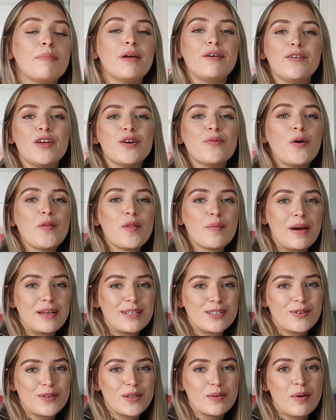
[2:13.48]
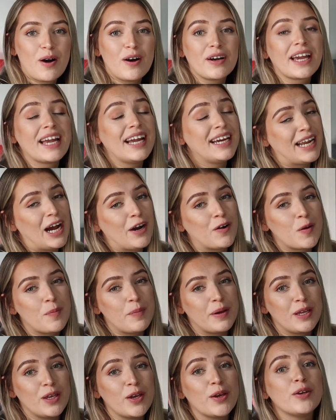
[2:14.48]
But if you want the best on the market, in our
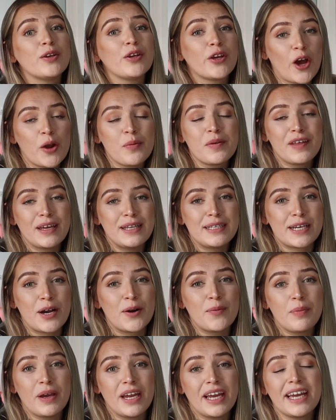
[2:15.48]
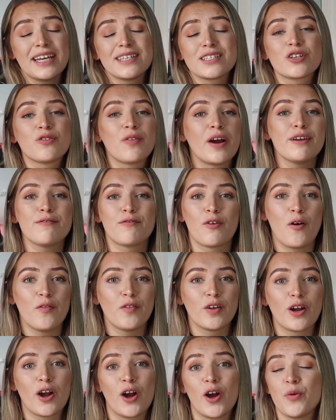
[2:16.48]
opinion, go with Indel B. It's great for on
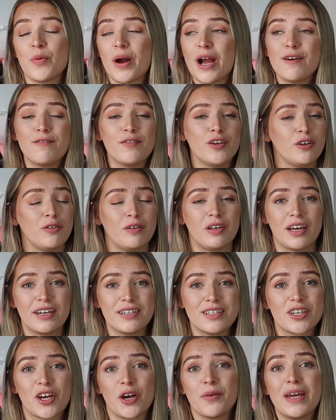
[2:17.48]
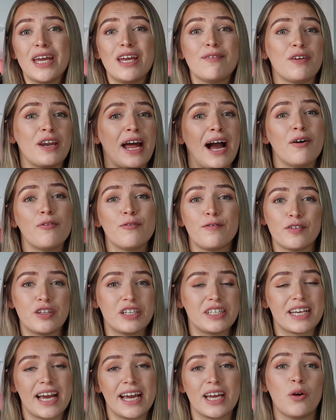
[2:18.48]
the go, wherever you'd like to go, even out for the
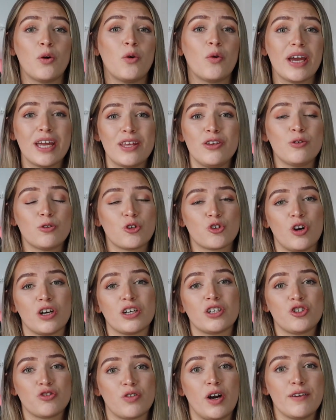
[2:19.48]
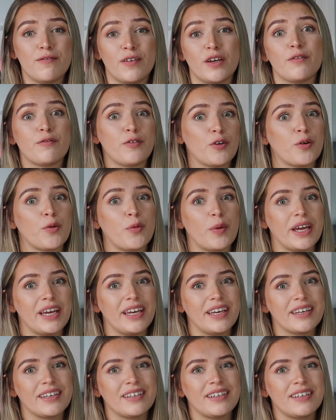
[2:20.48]
day or in your truck driving for a week.